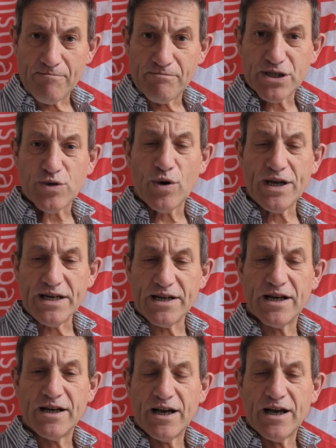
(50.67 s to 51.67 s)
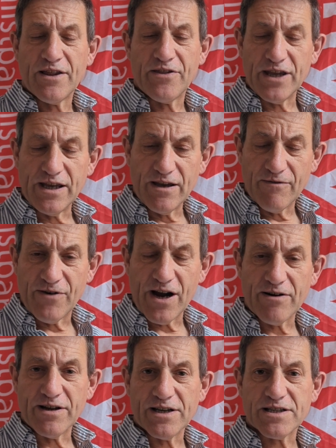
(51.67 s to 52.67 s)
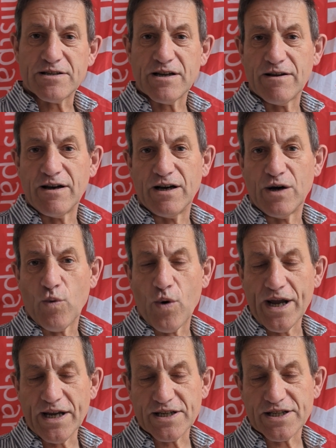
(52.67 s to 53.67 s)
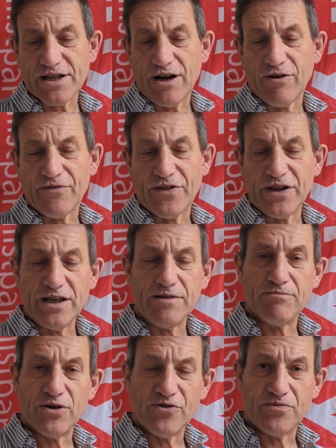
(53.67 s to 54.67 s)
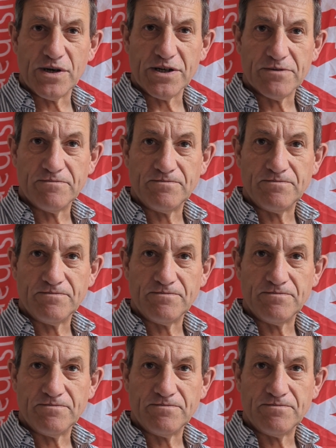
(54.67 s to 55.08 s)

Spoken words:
between the various wings of the movement.